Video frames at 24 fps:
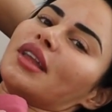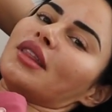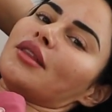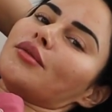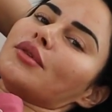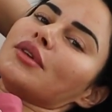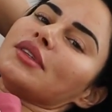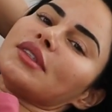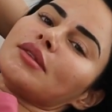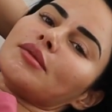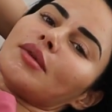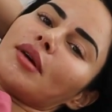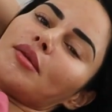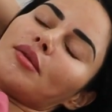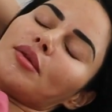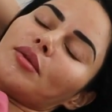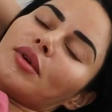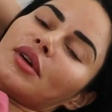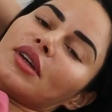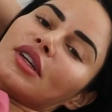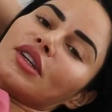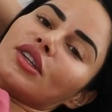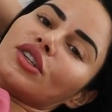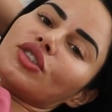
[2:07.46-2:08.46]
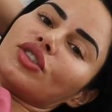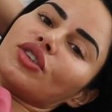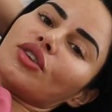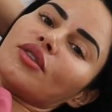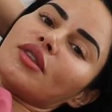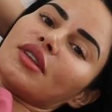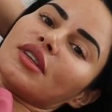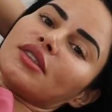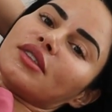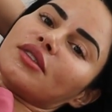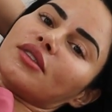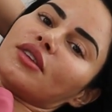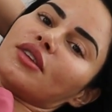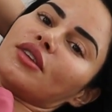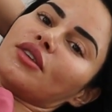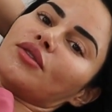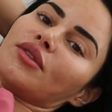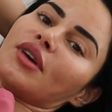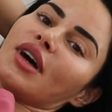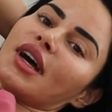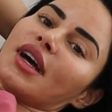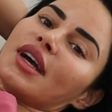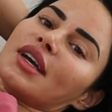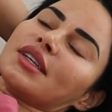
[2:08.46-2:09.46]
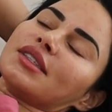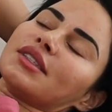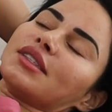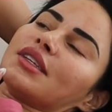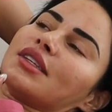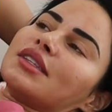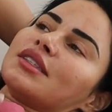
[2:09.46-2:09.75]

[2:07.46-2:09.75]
And the reason why we wanted to show this to you guys